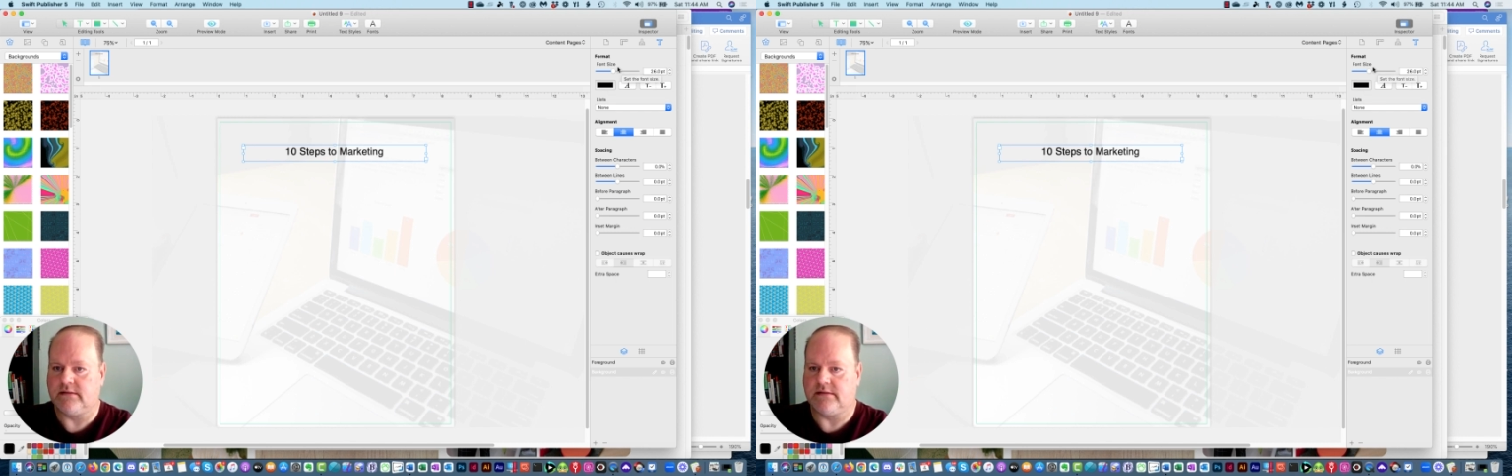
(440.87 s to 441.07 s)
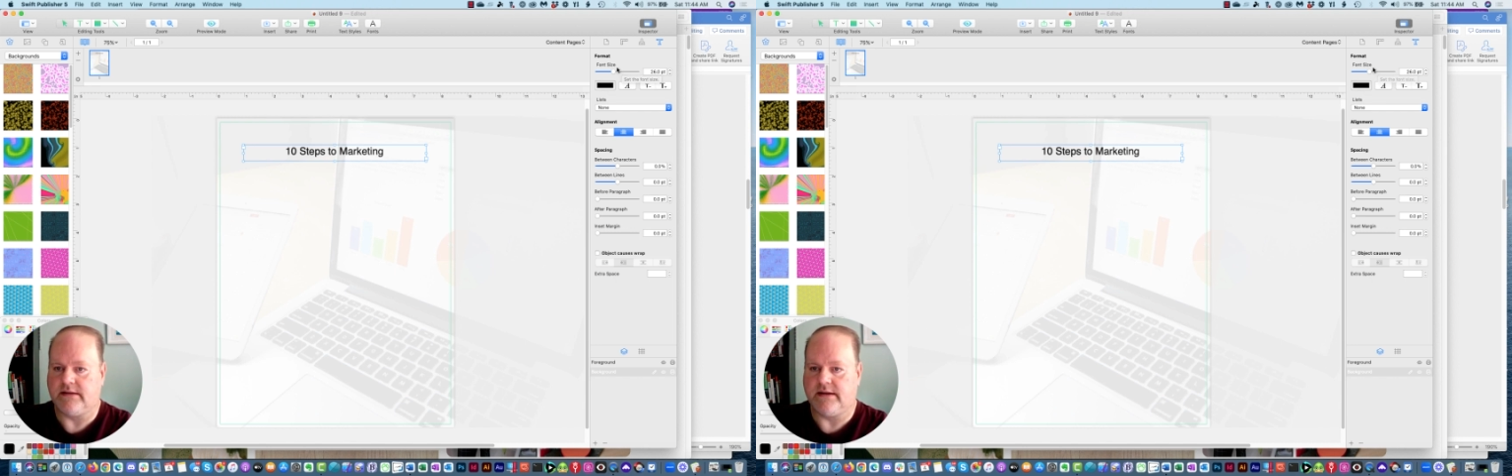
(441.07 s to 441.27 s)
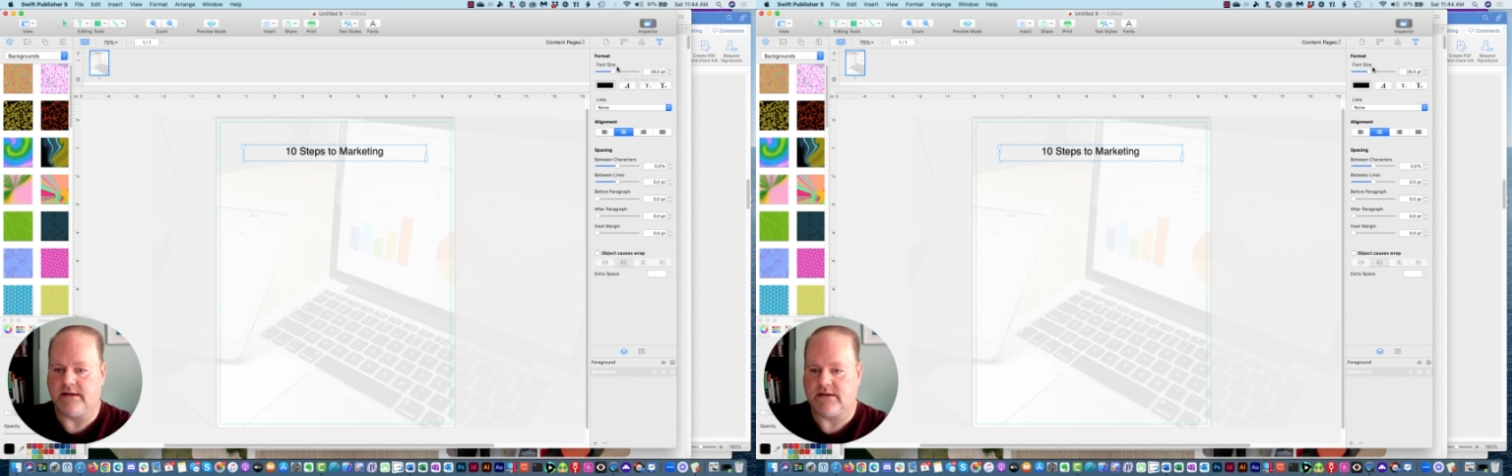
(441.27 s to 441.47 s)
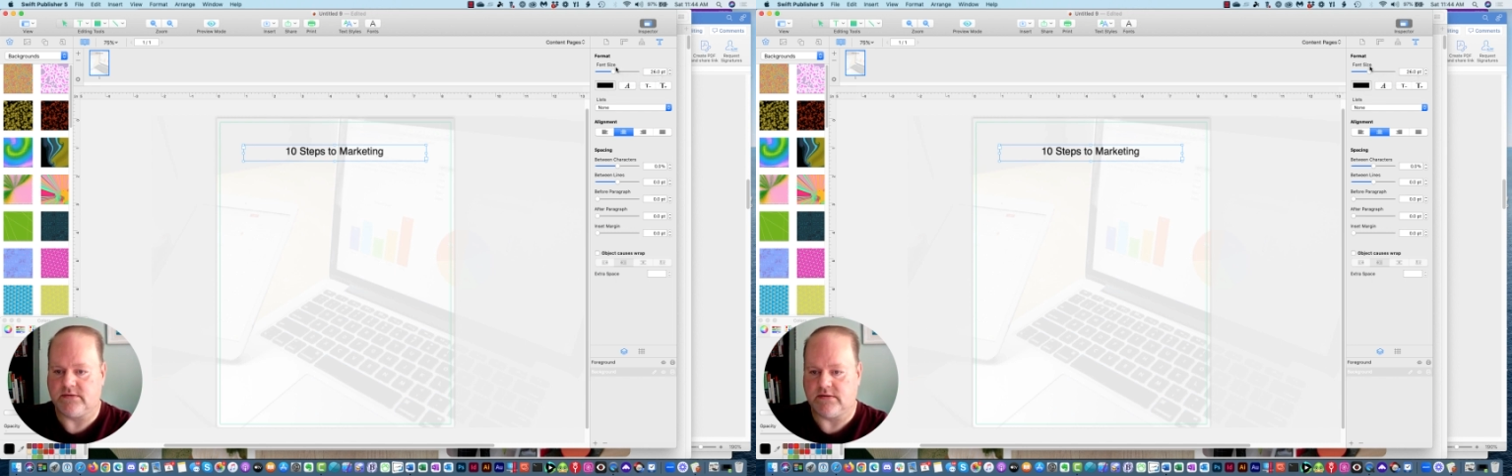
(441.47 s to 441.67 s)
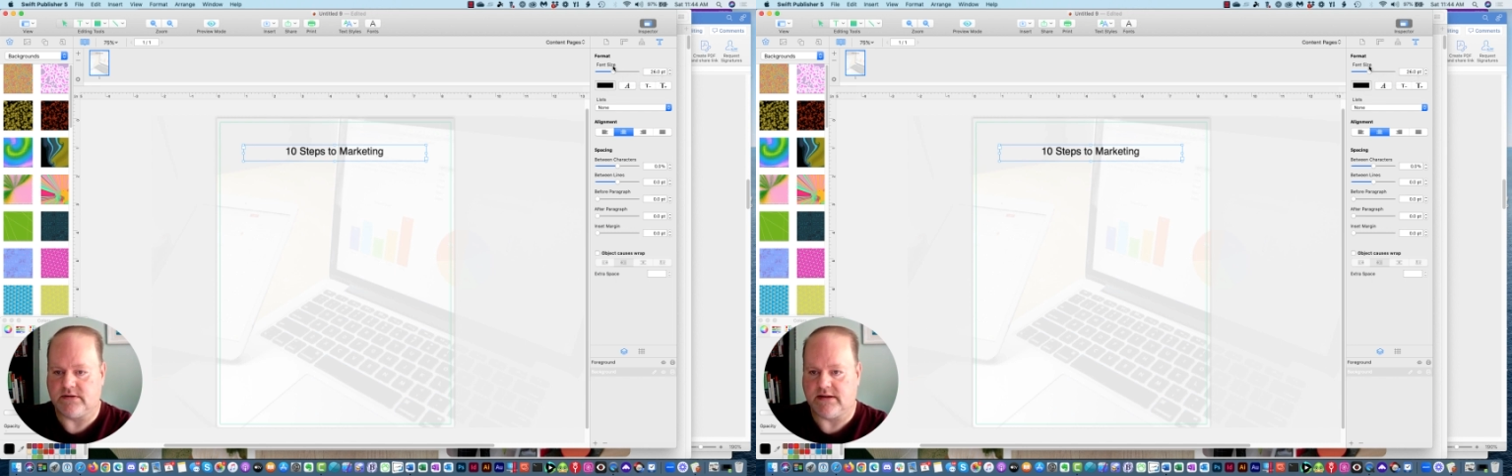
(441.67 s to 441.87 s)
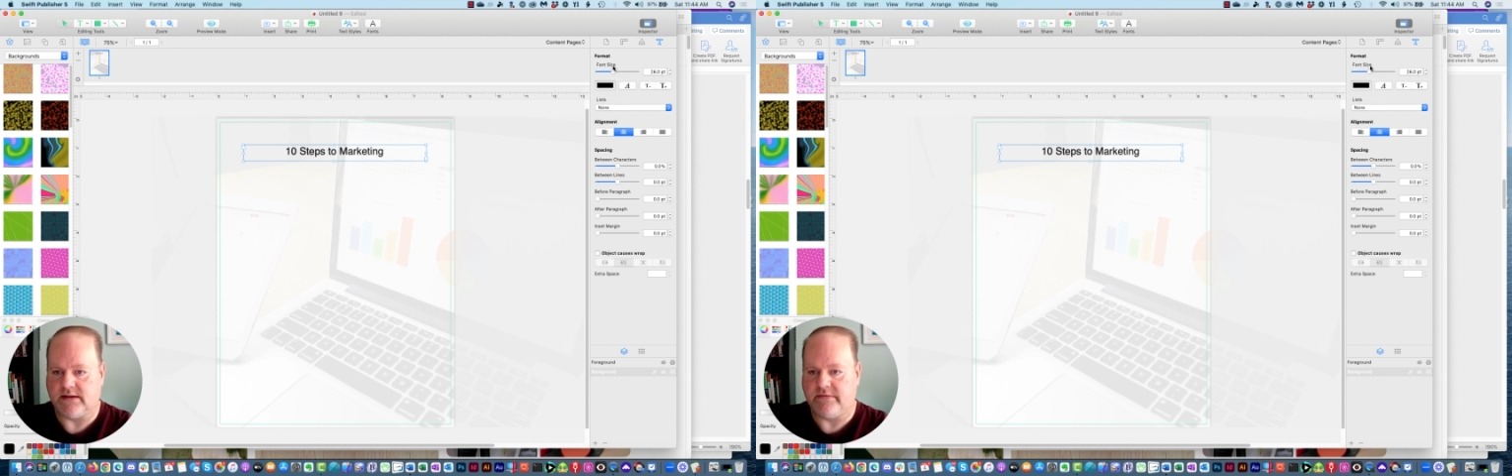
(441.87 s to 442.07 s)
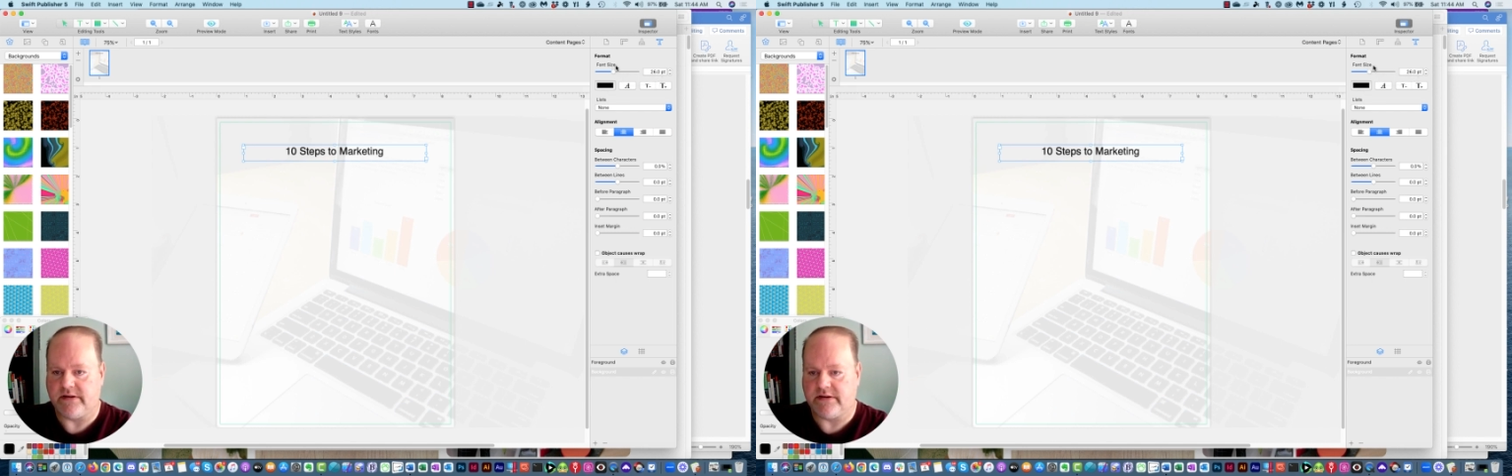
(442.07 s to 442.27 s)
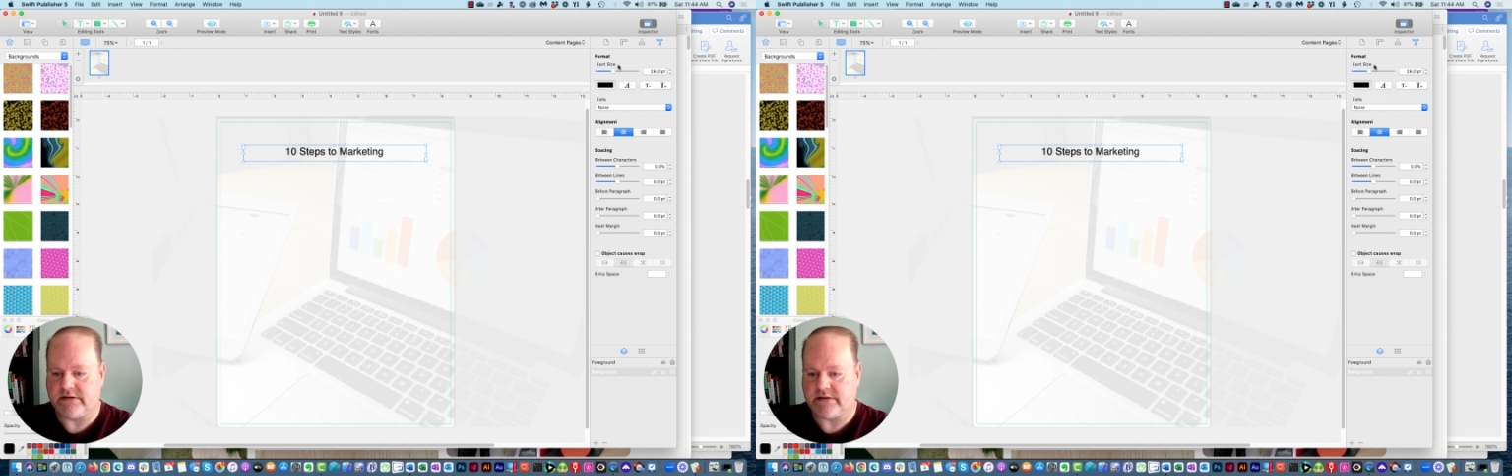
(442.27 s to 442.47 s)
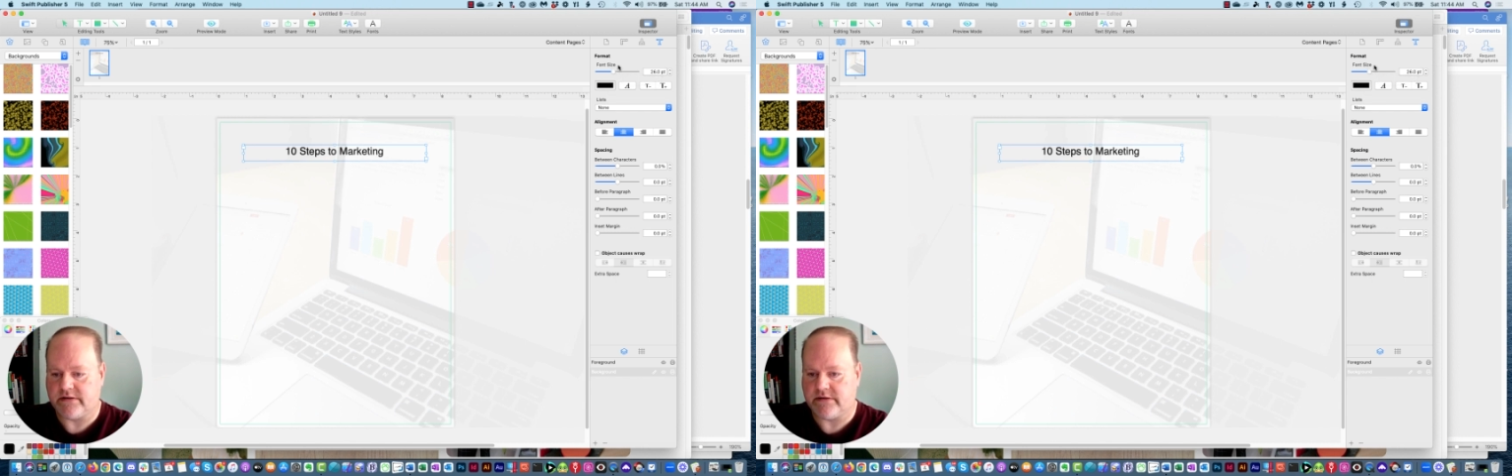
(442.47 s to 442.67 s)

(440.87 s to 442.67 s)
actual typeface.